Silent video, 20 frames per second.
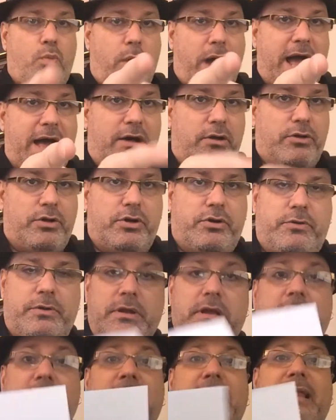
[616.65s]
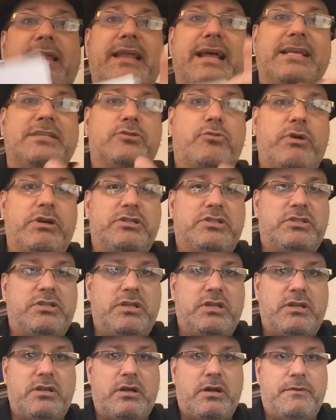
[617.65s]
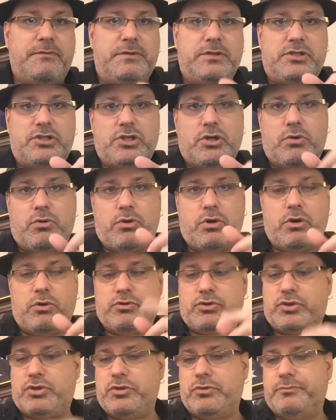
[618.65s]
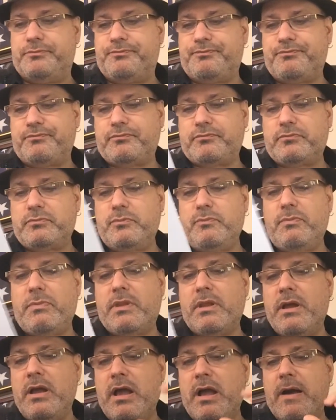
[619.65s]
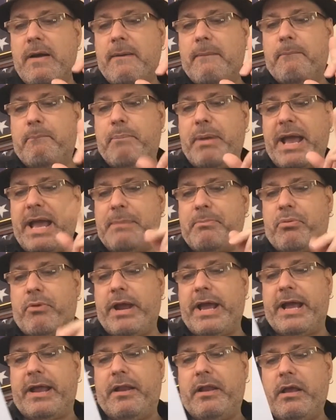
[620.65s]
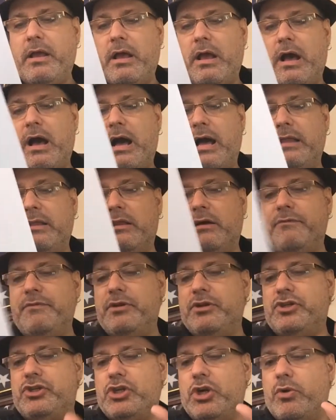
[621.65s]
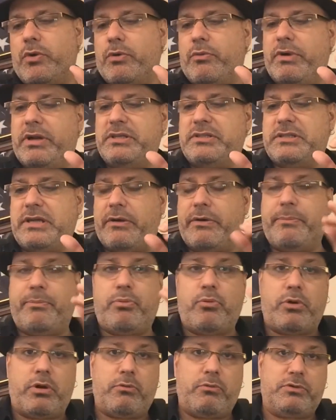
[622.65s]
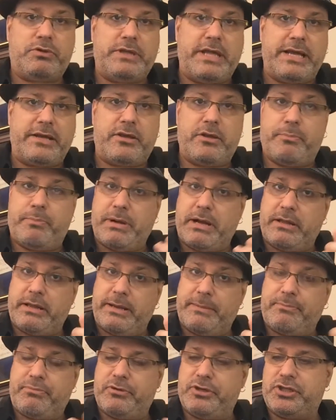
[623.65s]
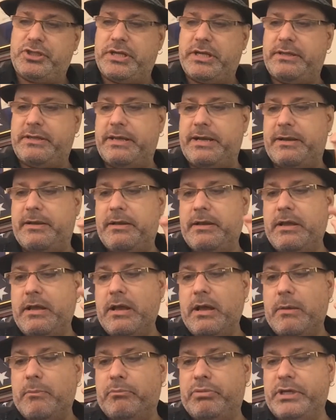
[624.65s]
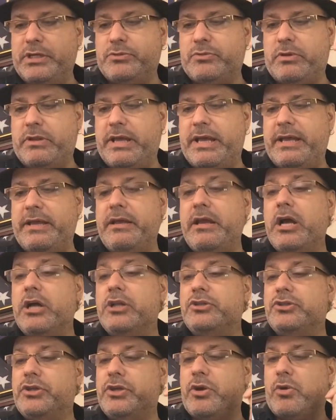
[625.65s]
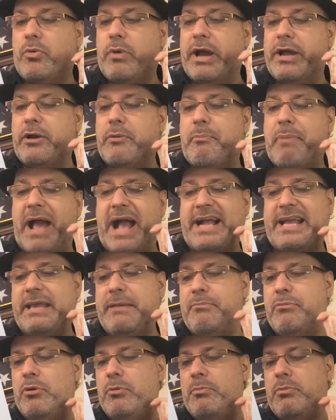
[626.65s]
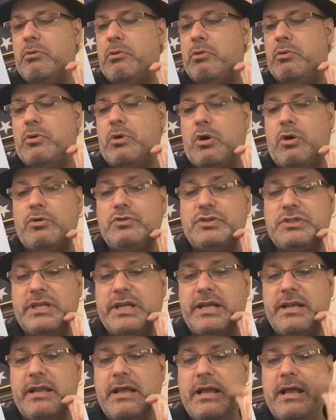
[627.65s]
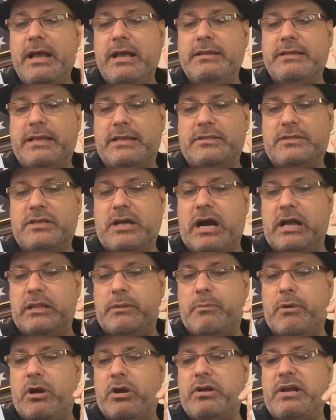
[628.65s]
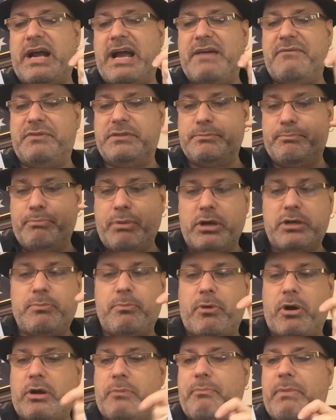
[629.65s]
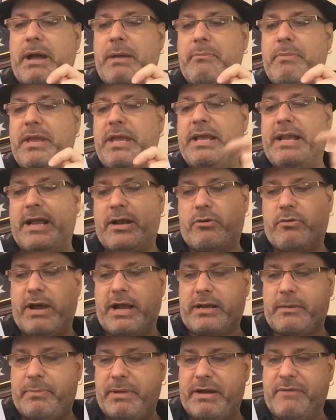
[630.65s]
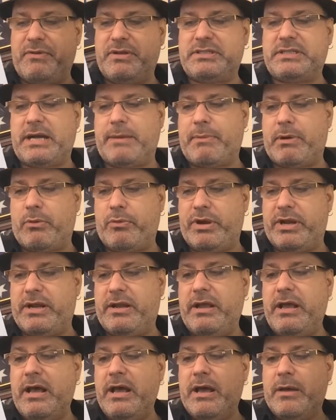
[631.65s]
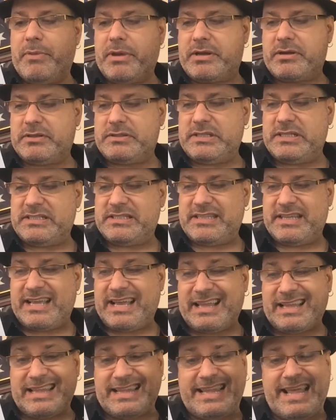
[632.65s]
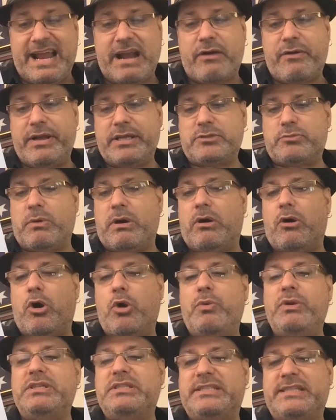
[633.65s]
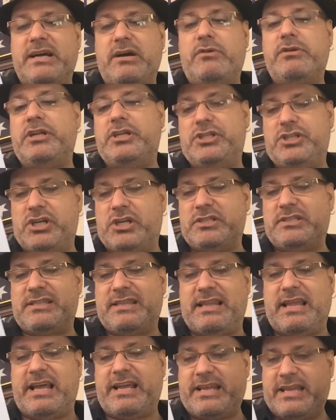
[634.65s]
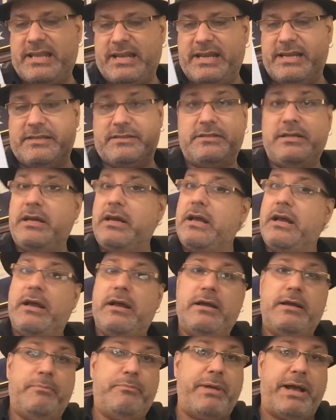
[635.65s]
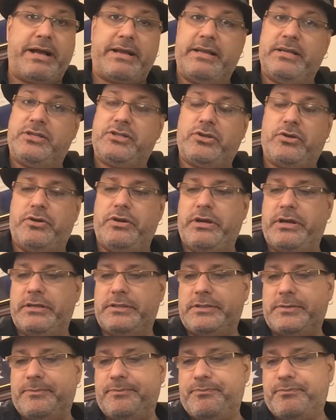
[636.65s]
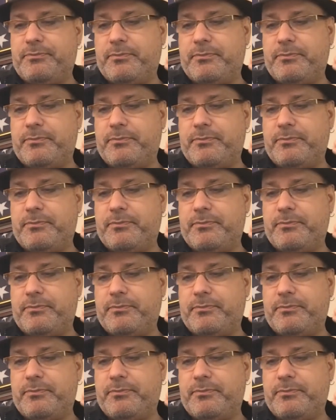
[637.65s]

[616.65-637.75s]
Wow. Last question of the show goes to Bad Brand. I love your show and Ringside Report. Well, thank you, pal. I appreciate that. Please relay to your writer, Packy Boongo Goldstein, that his column archive is bookmarked by me, and I crack up every time I read it because he's hilarious while always telling it just like it is. Packy sure does.